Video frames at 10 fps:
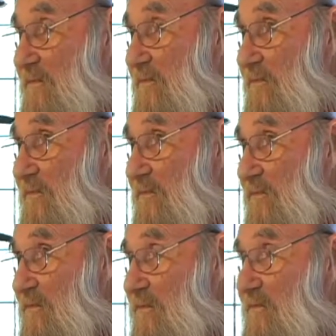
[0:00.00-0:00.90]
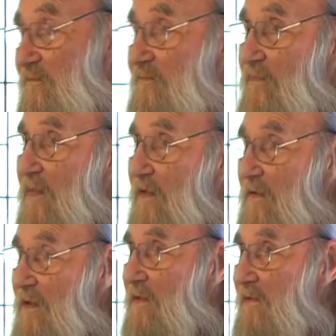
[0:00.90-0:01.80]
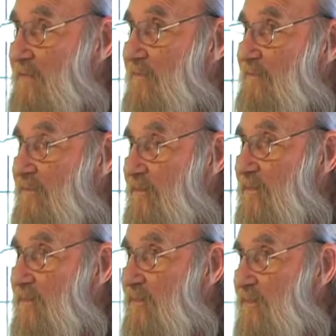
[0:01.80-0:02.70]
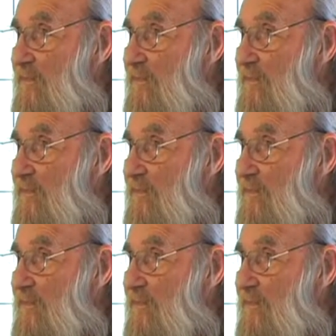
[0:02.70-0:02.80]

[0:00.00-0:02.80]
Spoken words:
you know, in some of the other systems, like, you know,